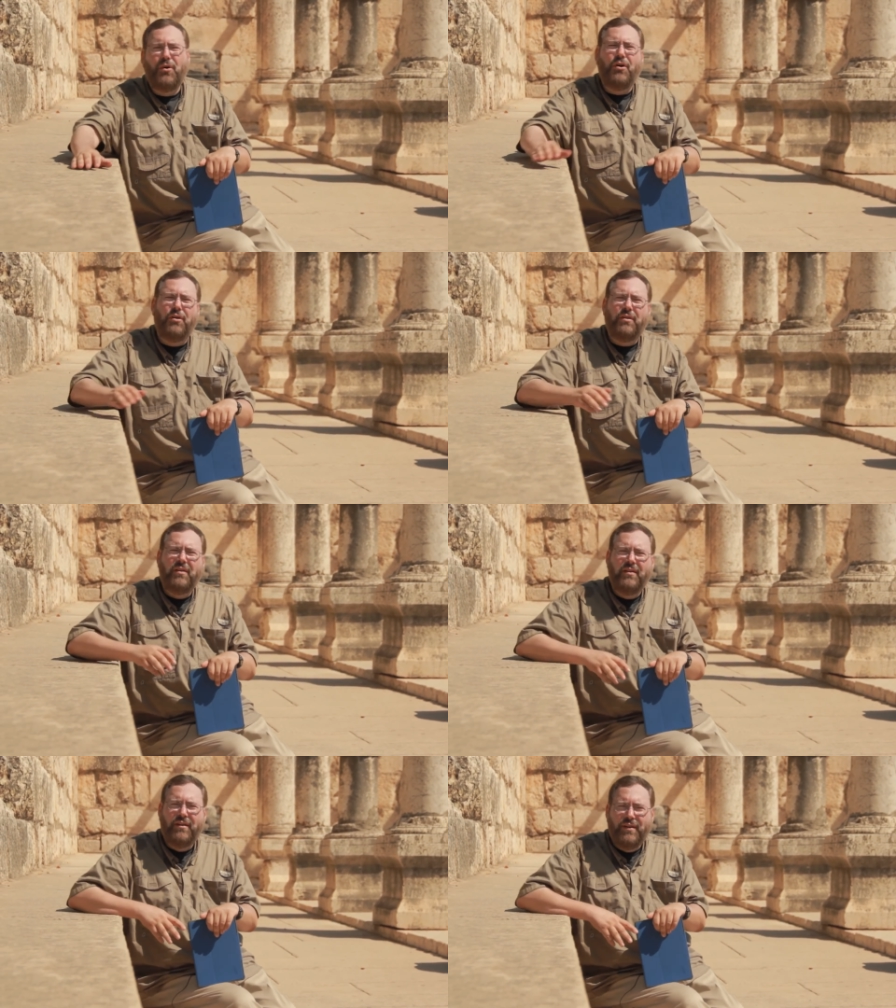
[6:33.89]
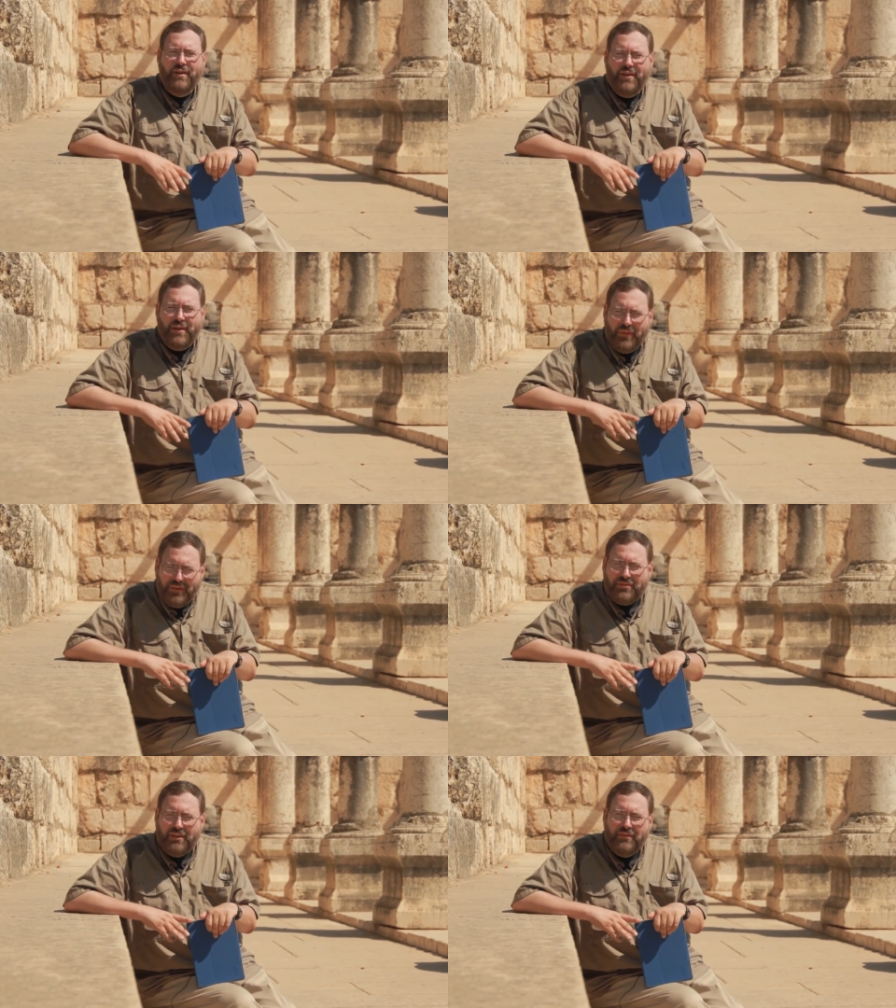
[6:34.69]
all, the
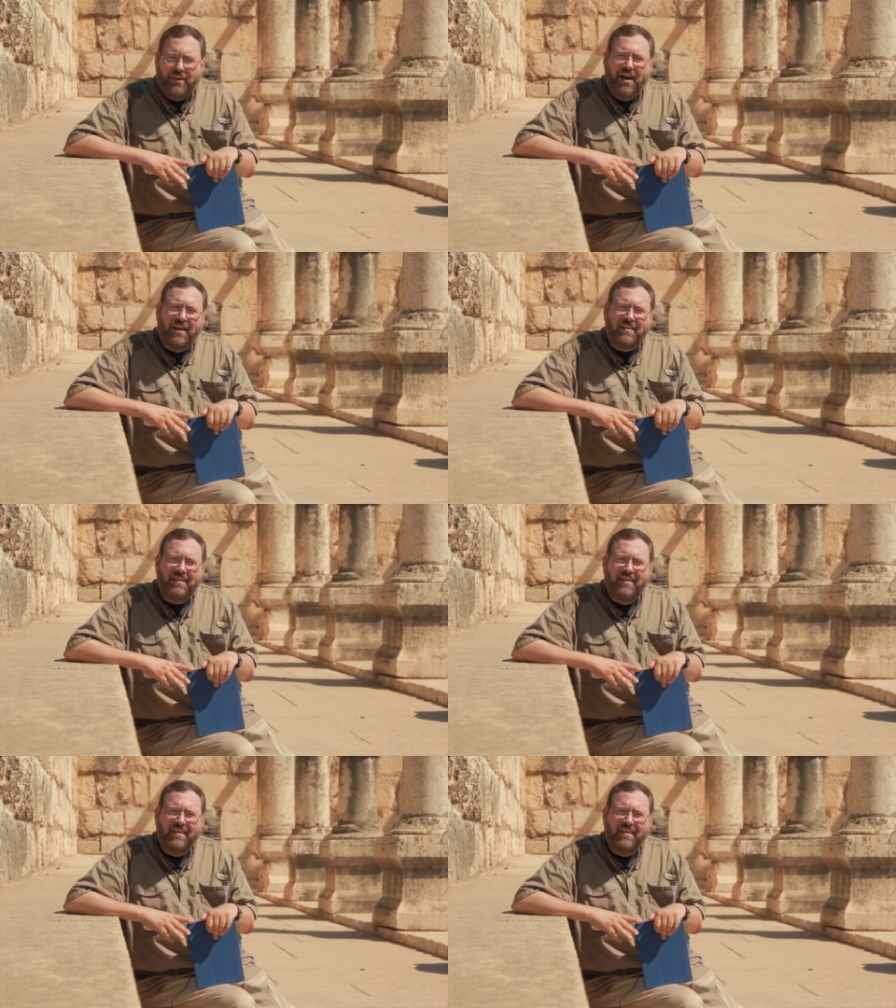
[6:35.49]
Son of God.